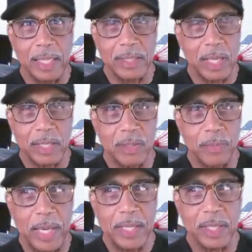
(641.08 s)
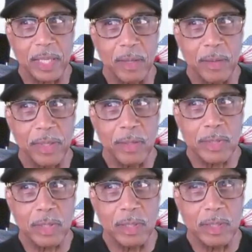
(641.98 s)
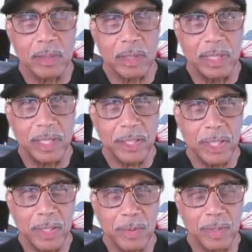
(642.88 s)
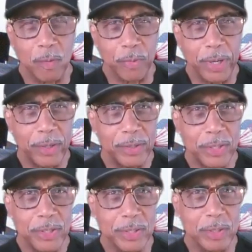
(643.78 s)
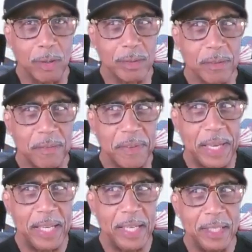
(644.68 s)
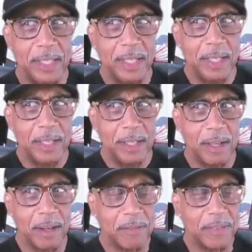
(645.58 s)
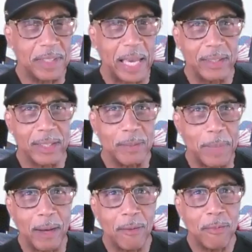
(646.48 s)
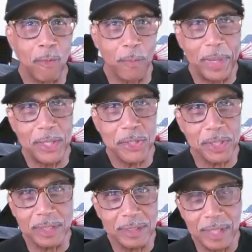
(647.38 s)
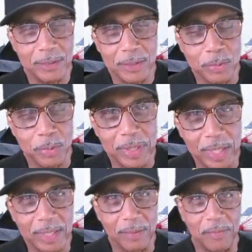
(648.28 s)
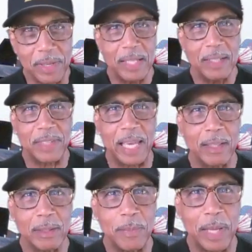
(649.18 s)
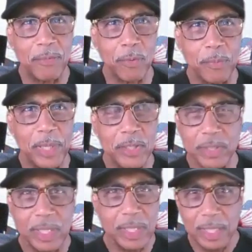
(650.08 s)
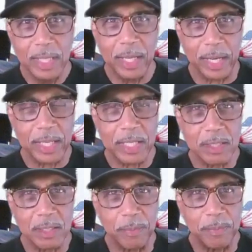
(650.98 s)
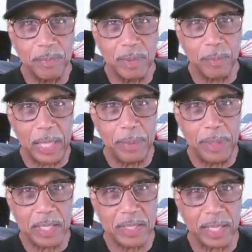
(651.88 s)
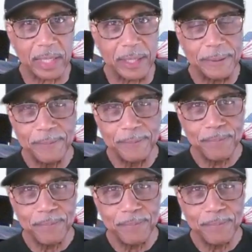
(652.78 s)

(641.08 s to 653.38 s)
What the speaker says: It's amazing. I think the condition is a rare condition. It's called the vein of Galen malformation. I just read that, the vein Galen malformation. And I guess the baby has like a